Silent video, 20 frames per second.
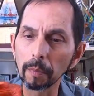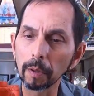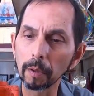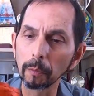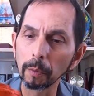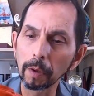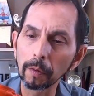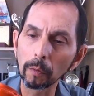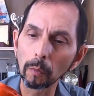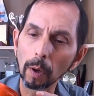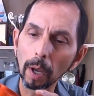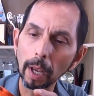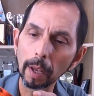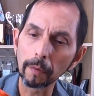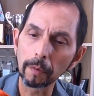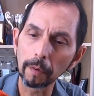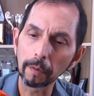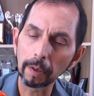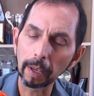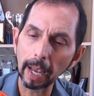The reason why
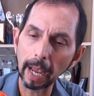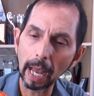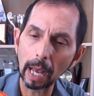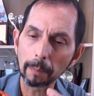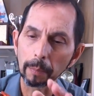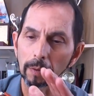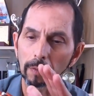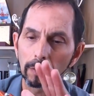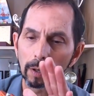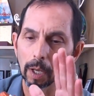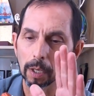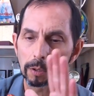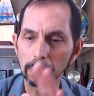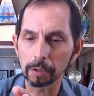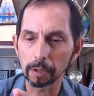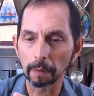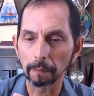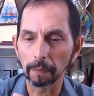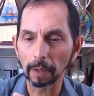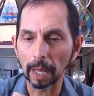is this cap is not
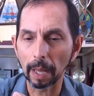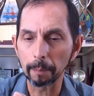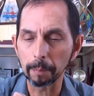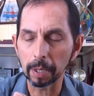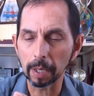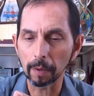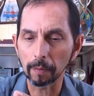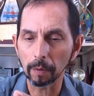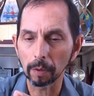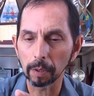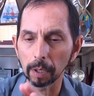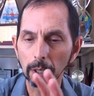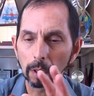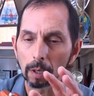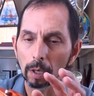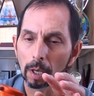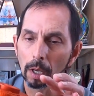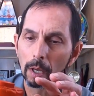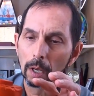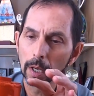just a flat piece on
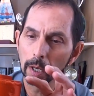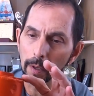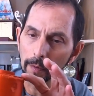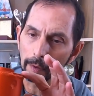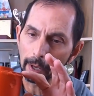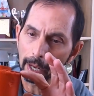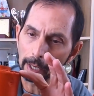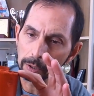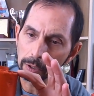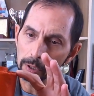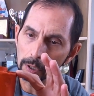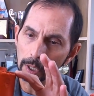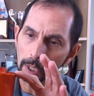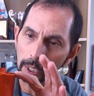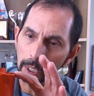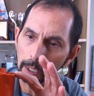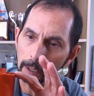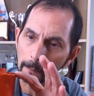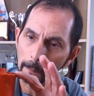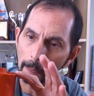here. It's
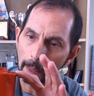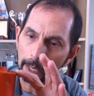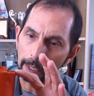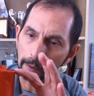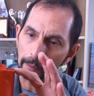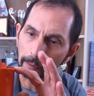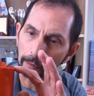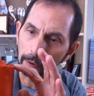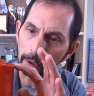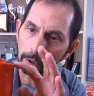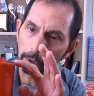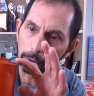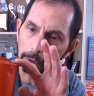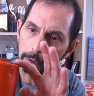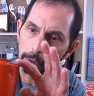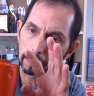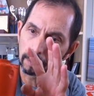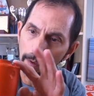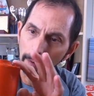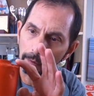actually like a
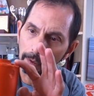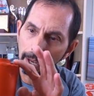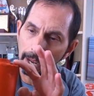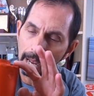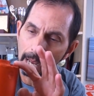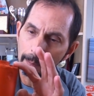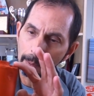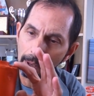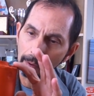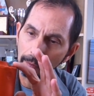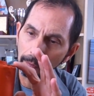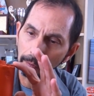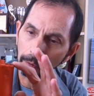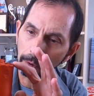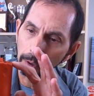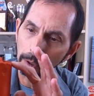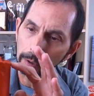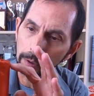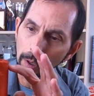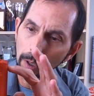skirt. This cap has a
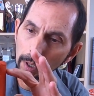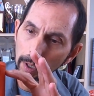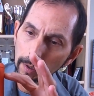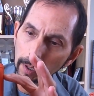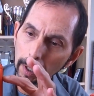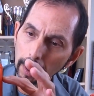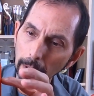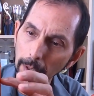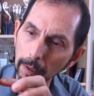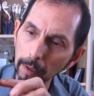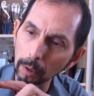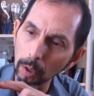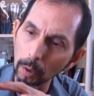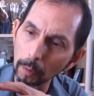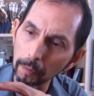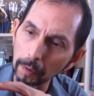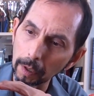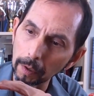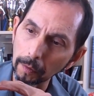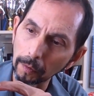skirt on it that it
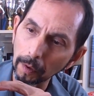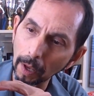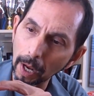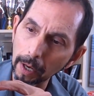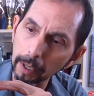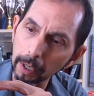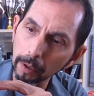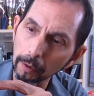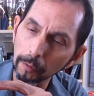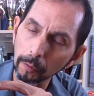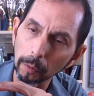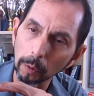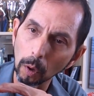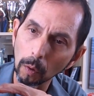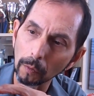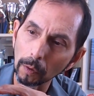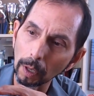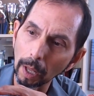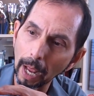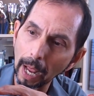goes inside here so it
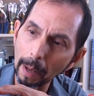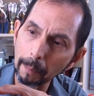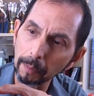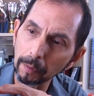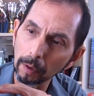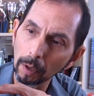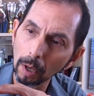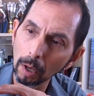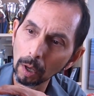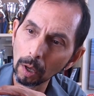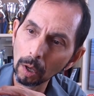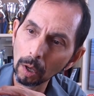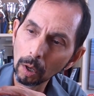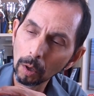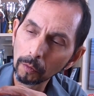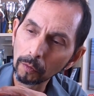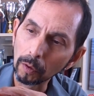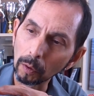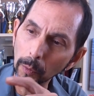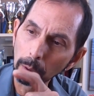overlaps.
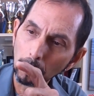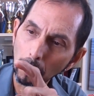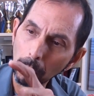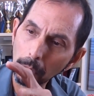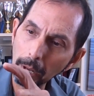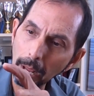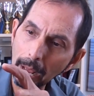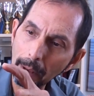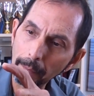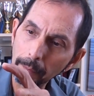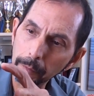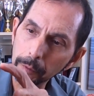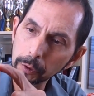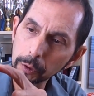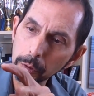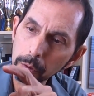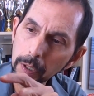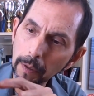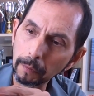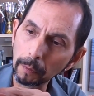So we wanted to have
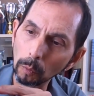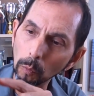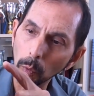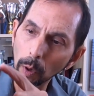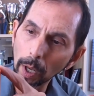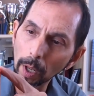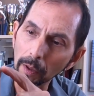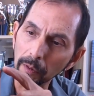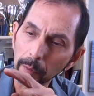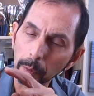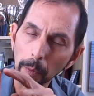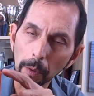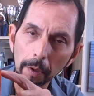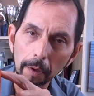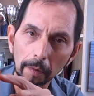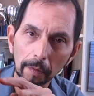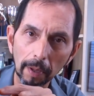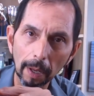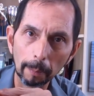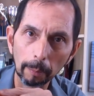two different welds. We wanted
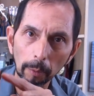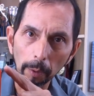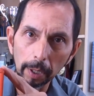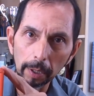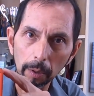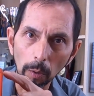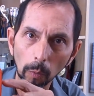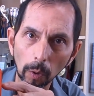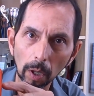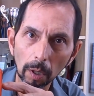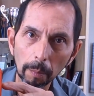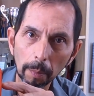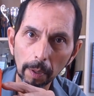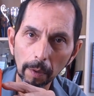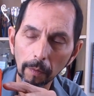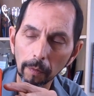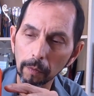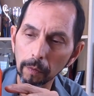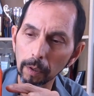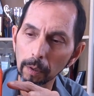to separate the
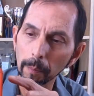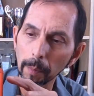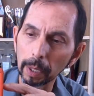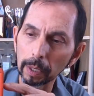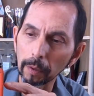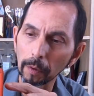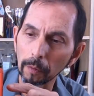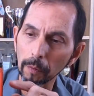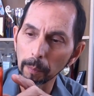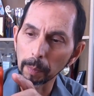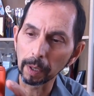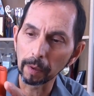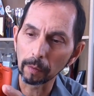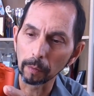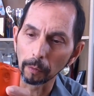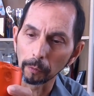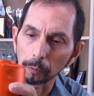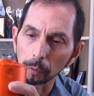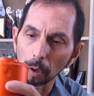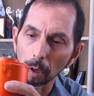weldments to make this piece a
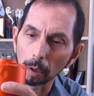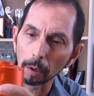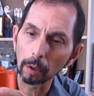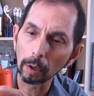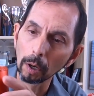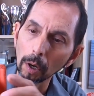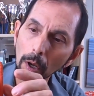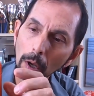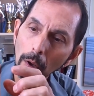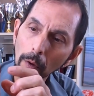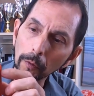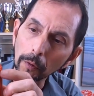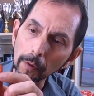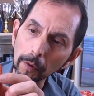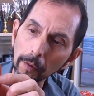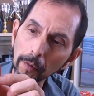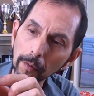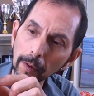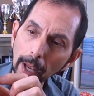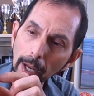little stronger. So
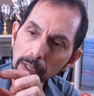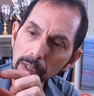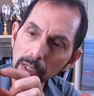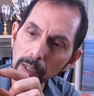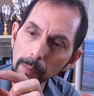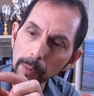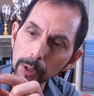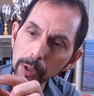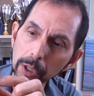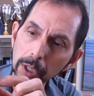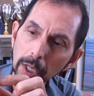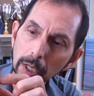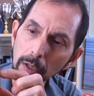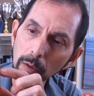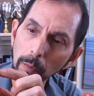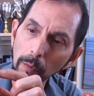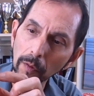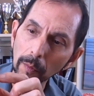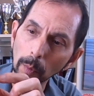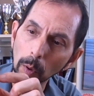this is actually
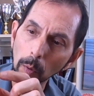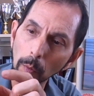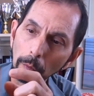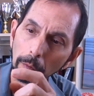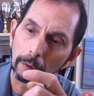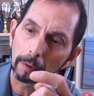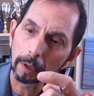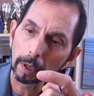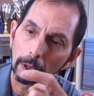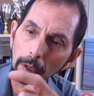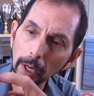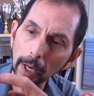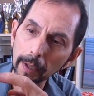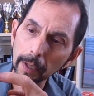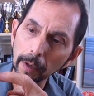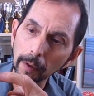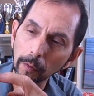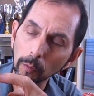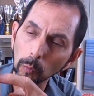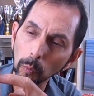machined with some holes in there, and
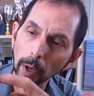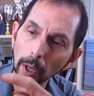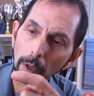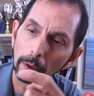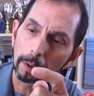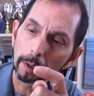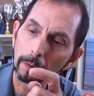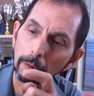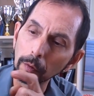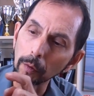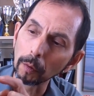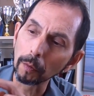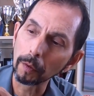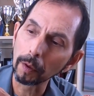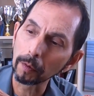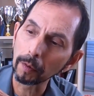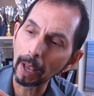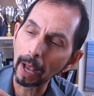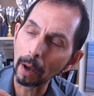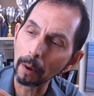then it's welded, so
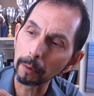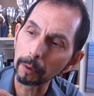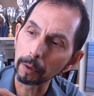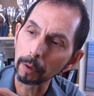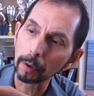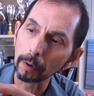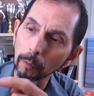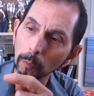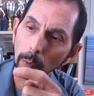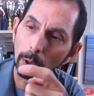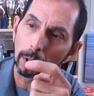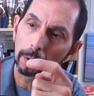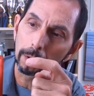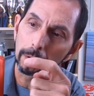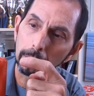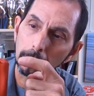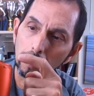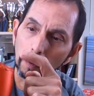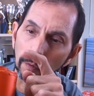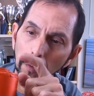this outer is
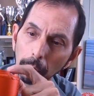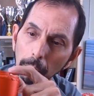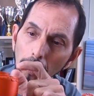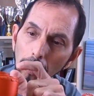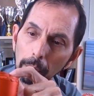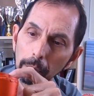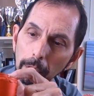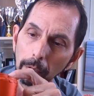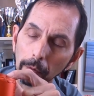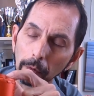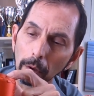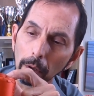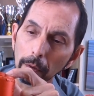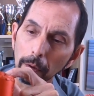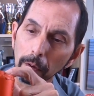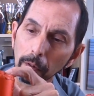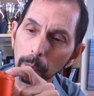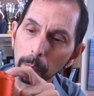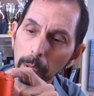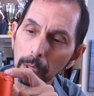welded to the skirt that's on
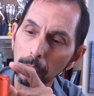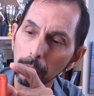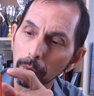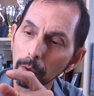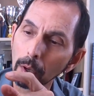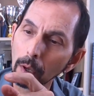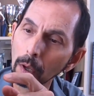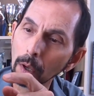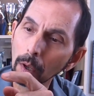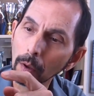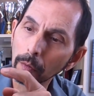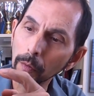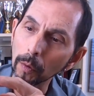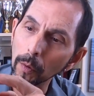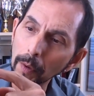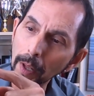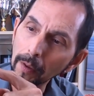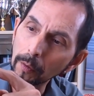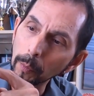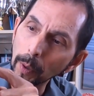this piece.
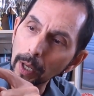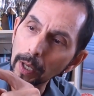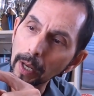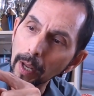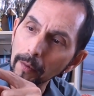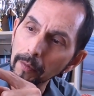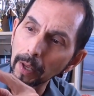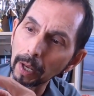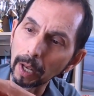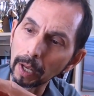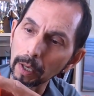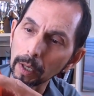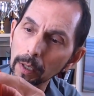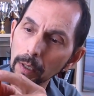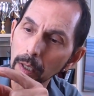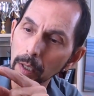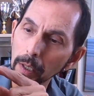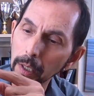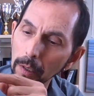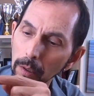So that's why it has that kind of
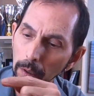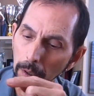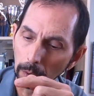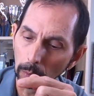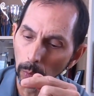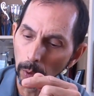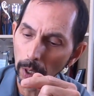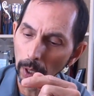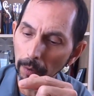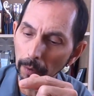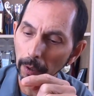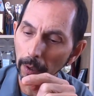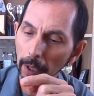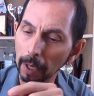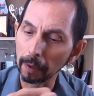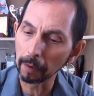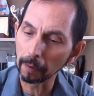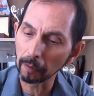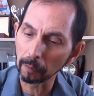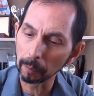clunky looking weld there.
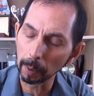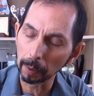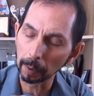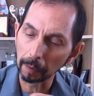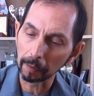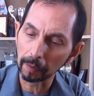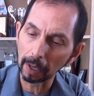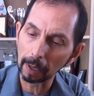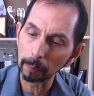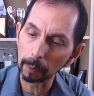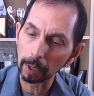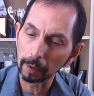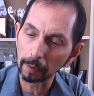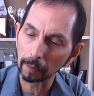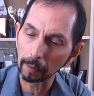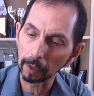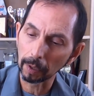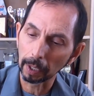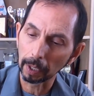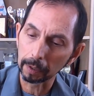And this is built the same way. This
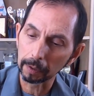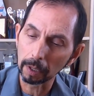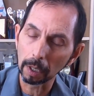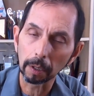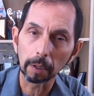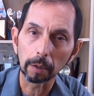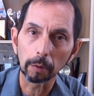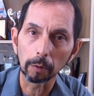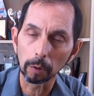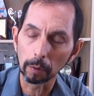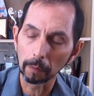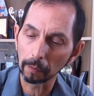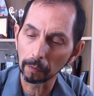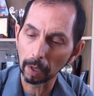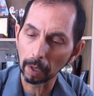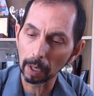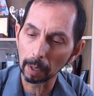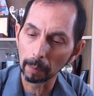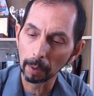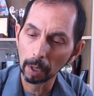is like a tongue and groove
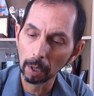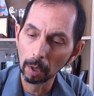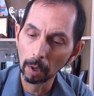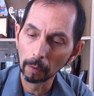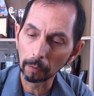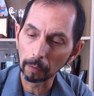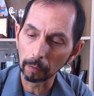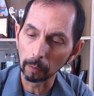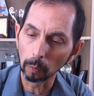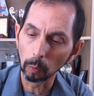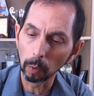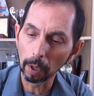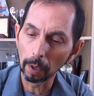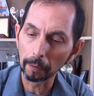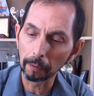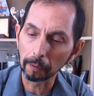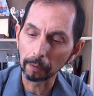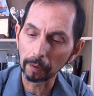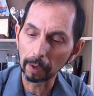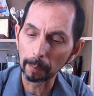setup, so the
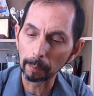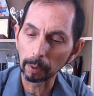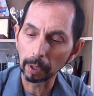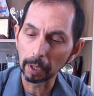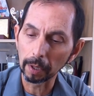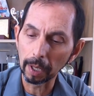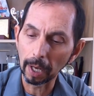welds are separated.